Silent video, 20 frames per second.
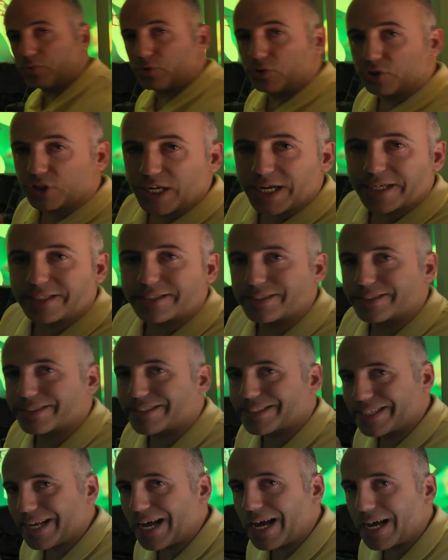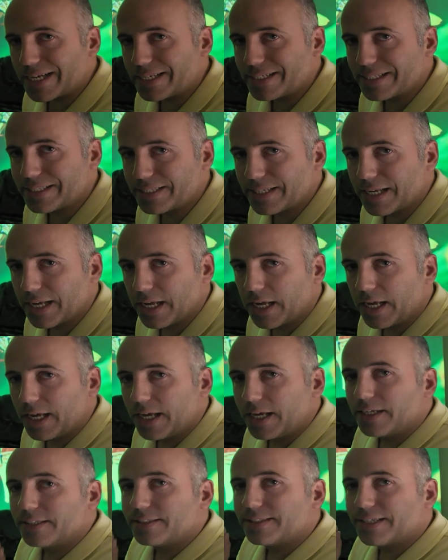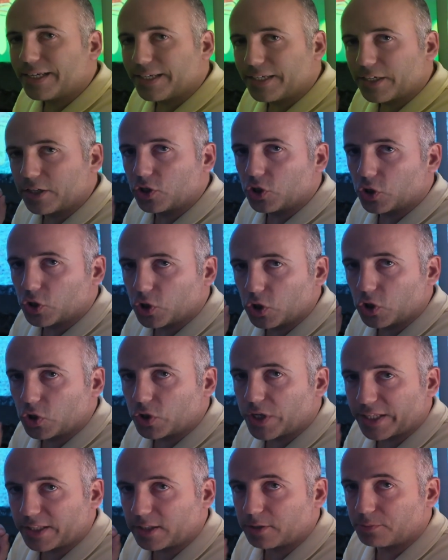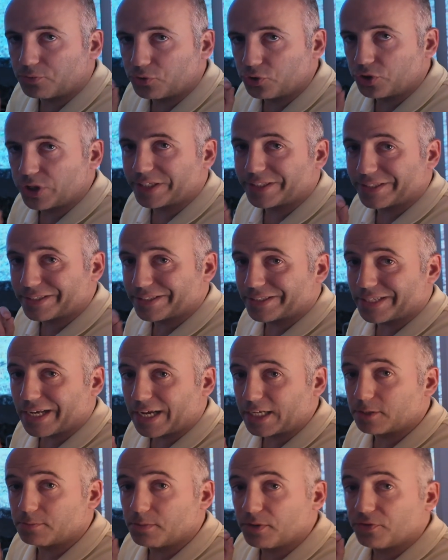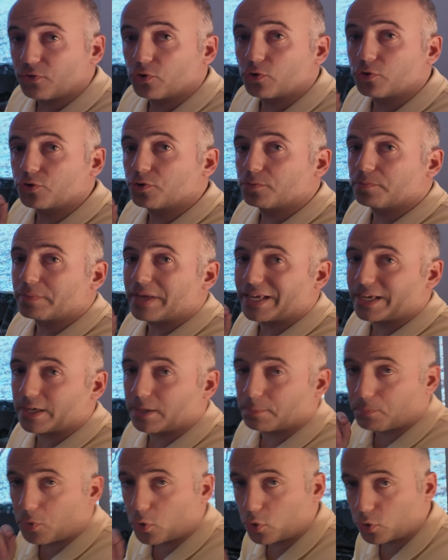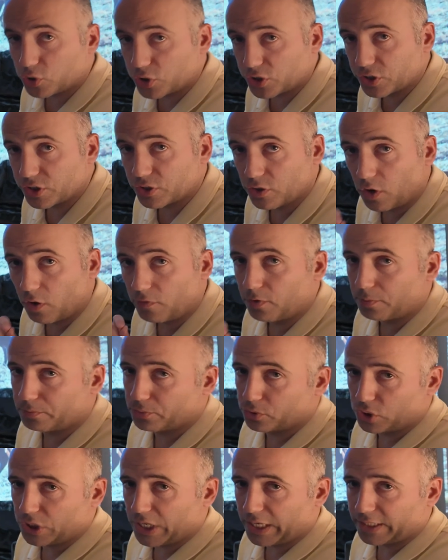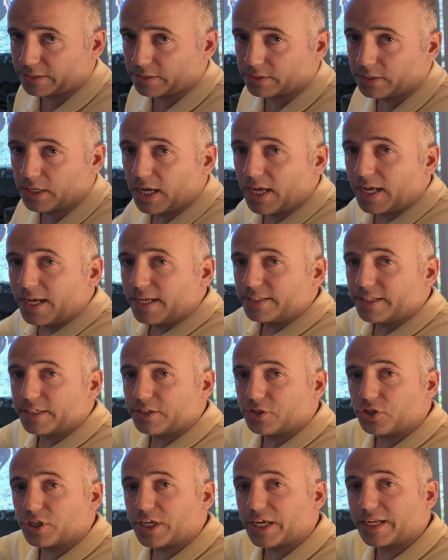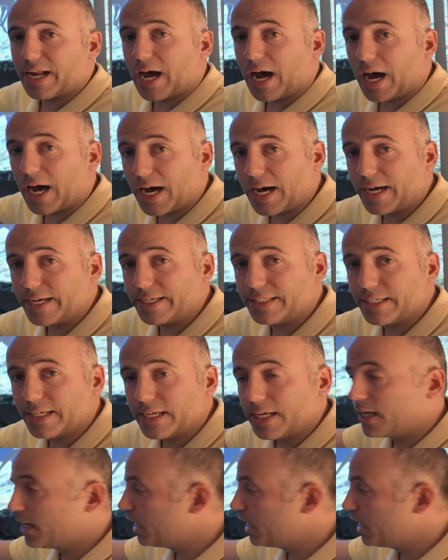projector size, take a good look at the projector size before you make a purchase of a projector that you can hide